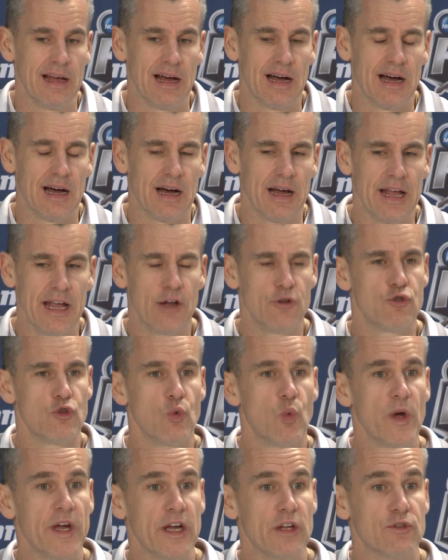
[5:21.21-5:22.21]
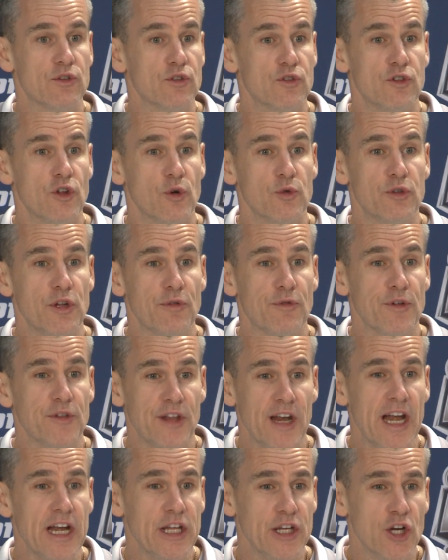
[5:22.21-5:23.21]
Uh, Andrew Wiggins is no different
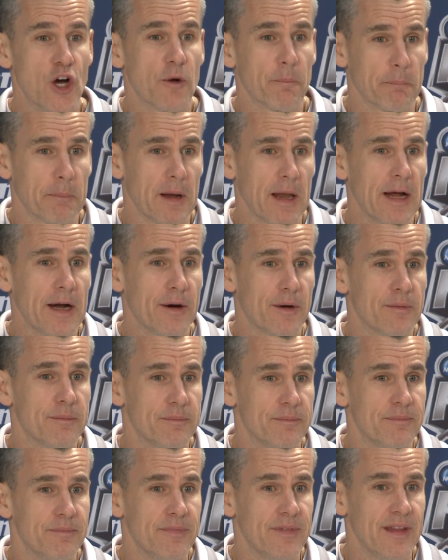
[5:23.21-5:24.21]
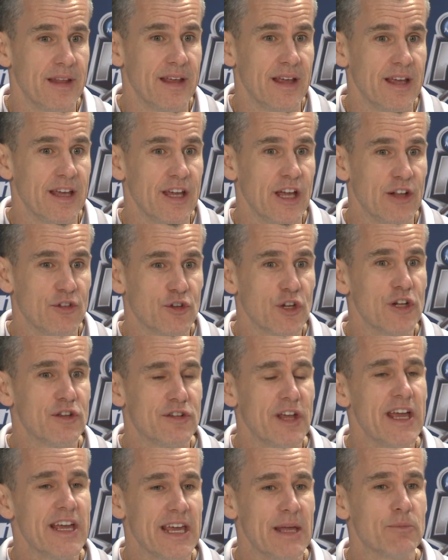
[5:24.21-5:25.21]
than any young player. It's going to
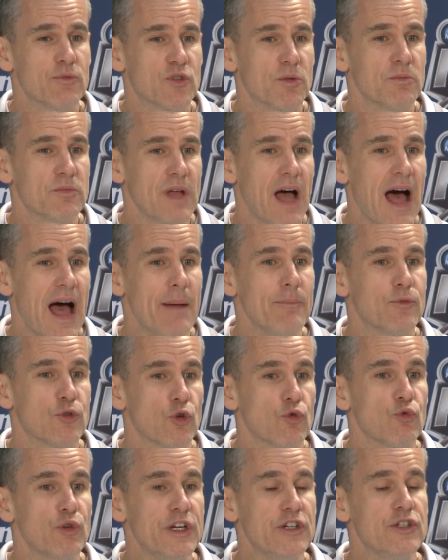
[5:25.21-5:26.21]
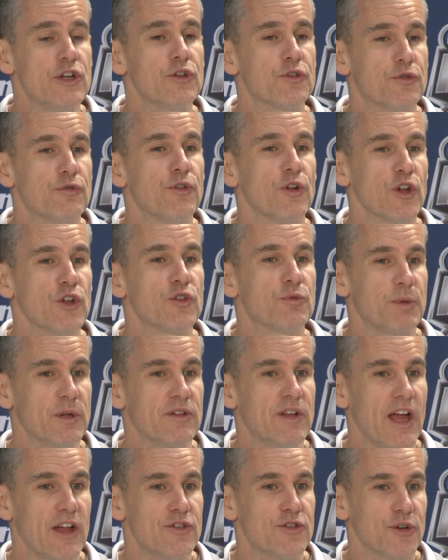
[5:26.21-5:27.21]
take him some time to reach his fullest
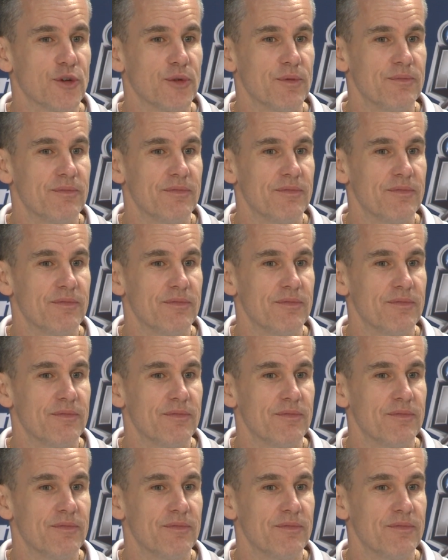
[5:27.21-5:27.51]
potential.